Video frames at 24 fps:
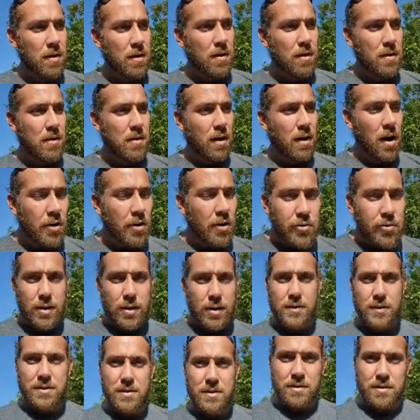
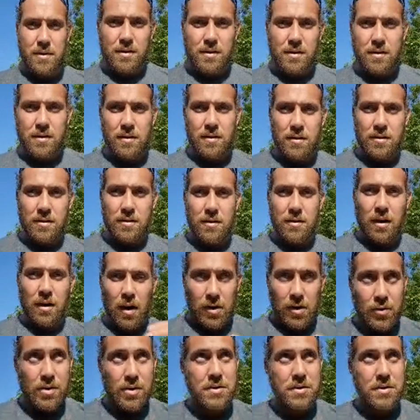Hundreds
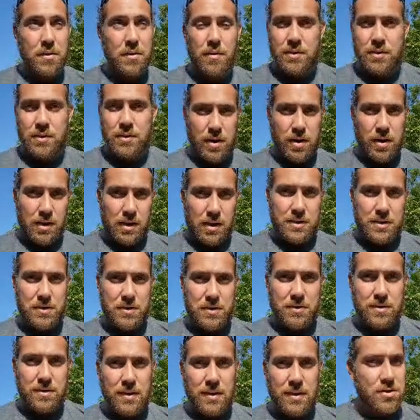of
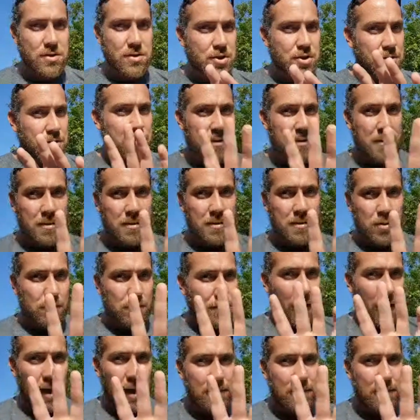Israelis, not just the
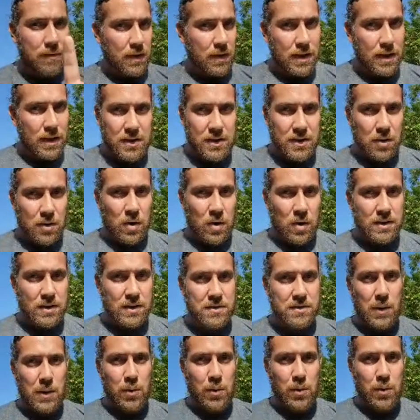5 dancing ones
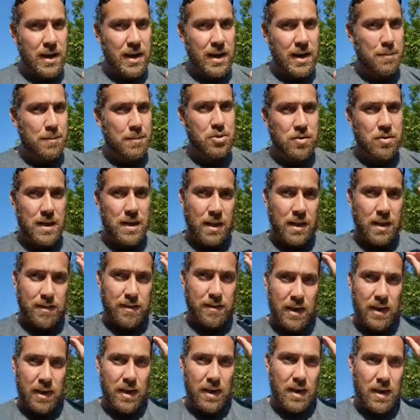that were captured that
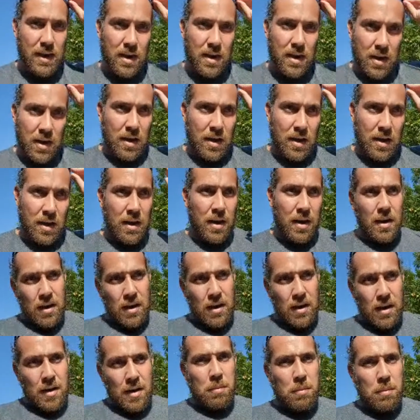day
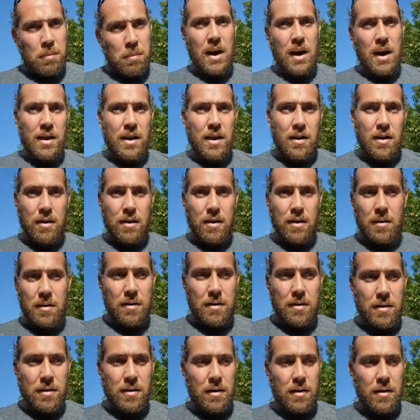by
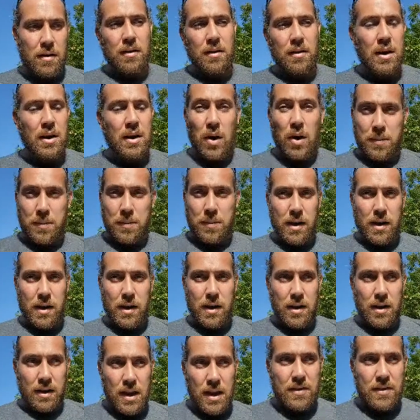
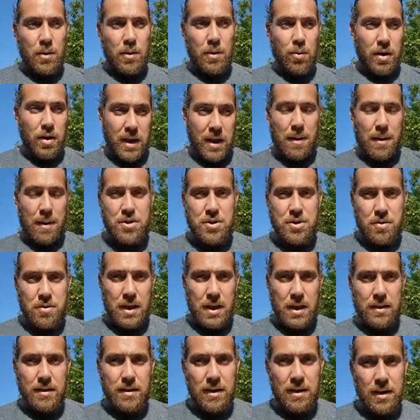NYPD. Again, they were captured
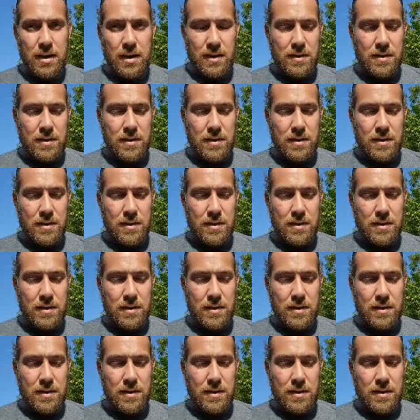that day.